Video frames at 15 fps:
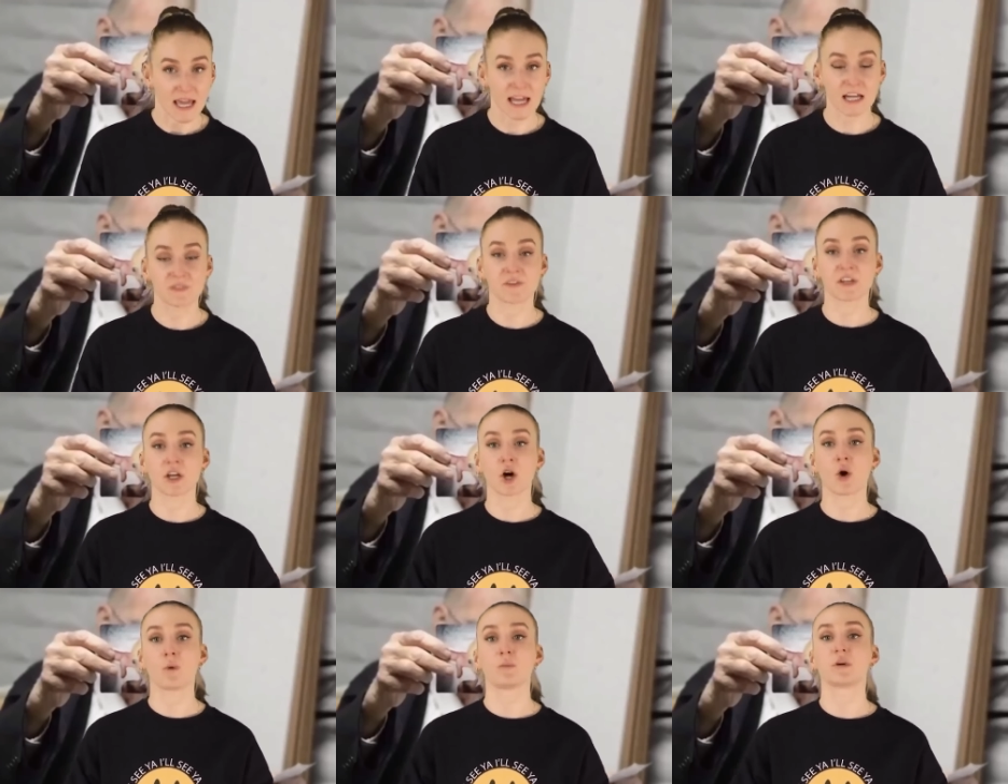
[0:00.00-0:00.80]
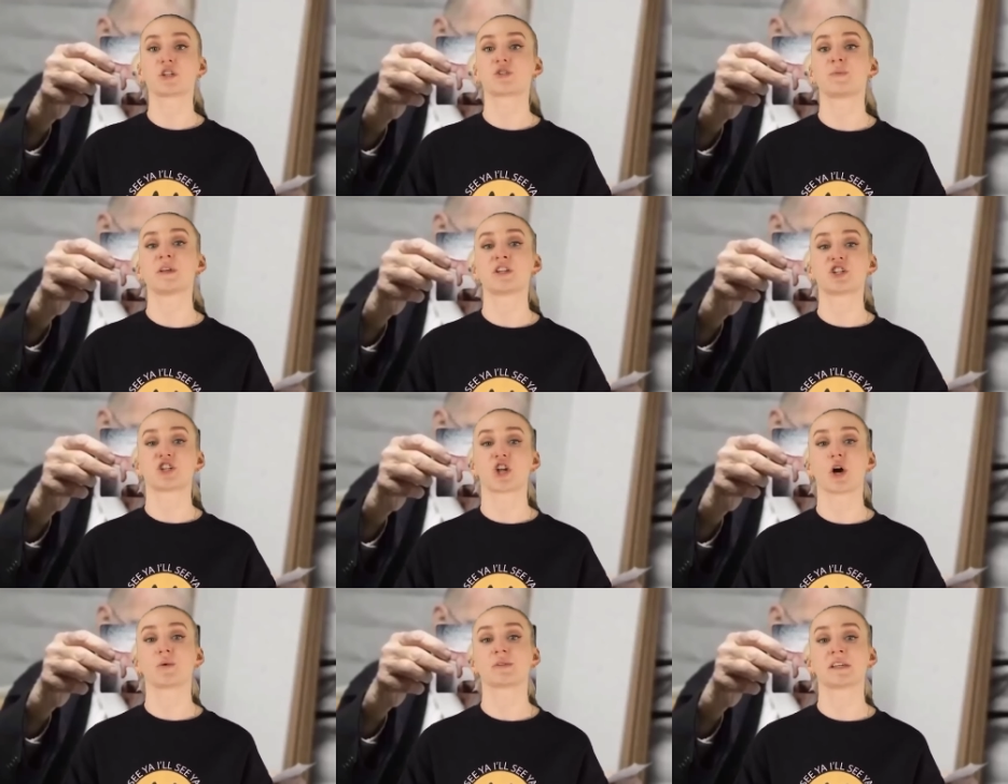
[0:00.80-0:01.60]
In a video, Bushman
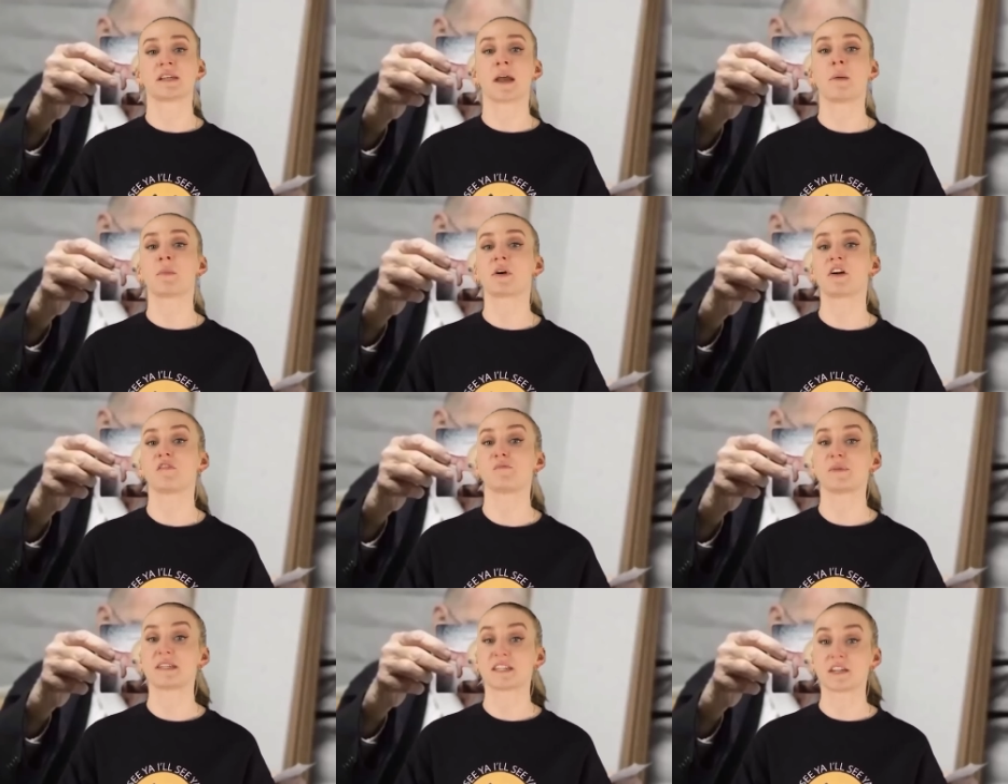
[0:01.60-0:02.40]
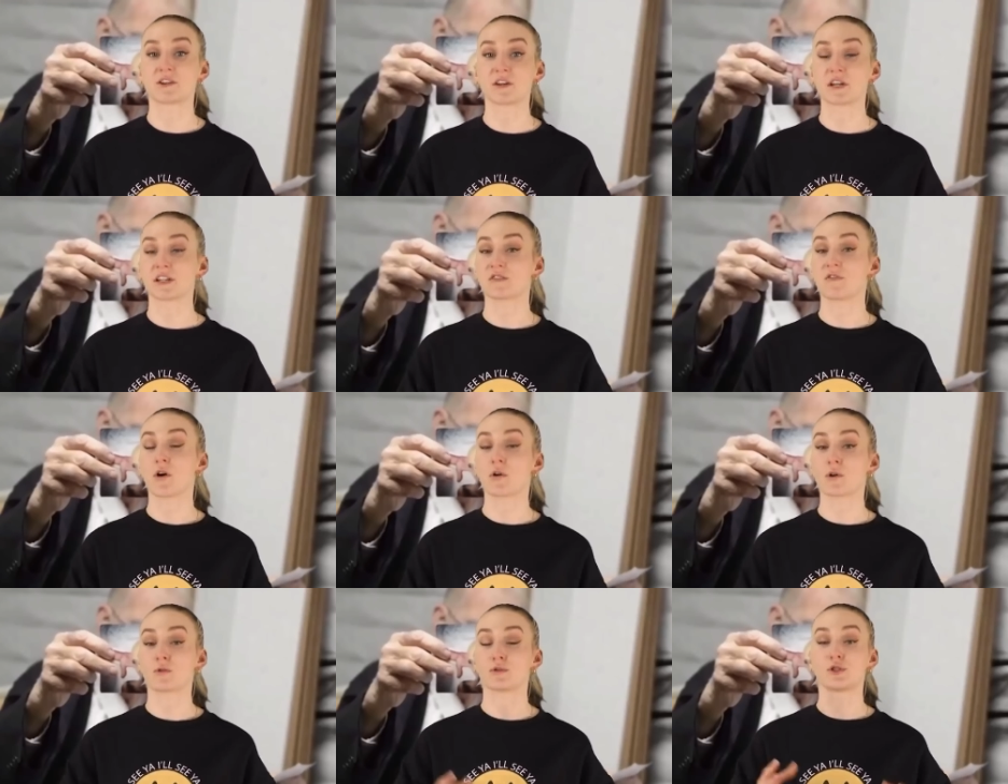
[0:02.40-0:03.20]
shows a number of mysterious
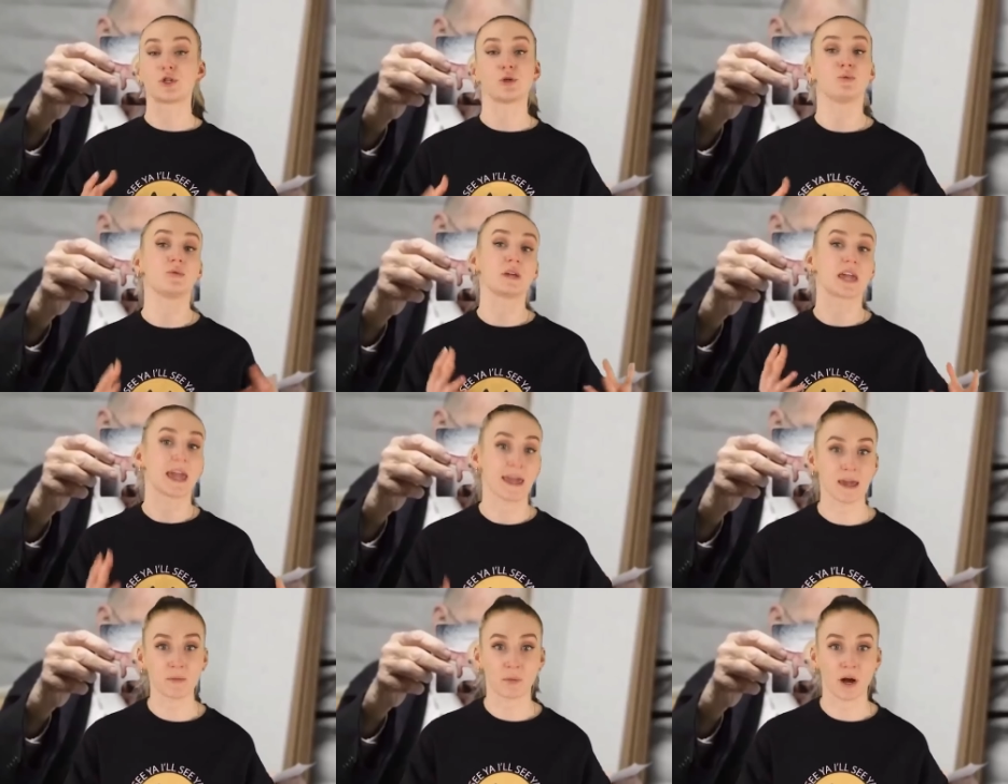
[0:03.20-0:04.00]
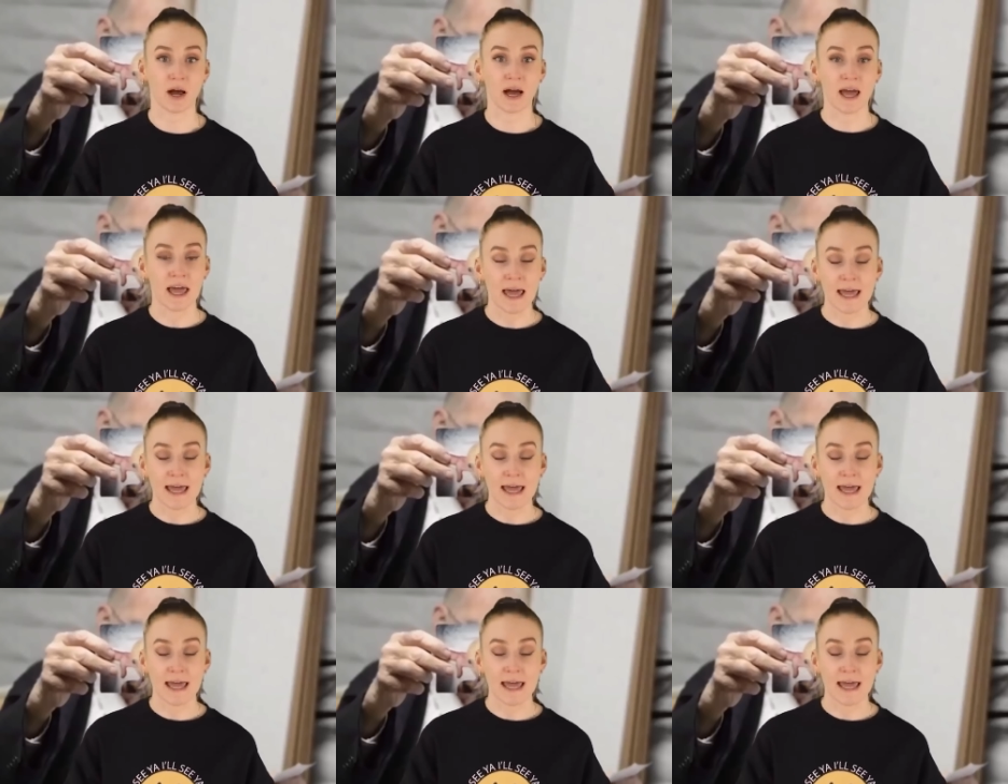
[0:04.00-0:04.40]
photos to the camera,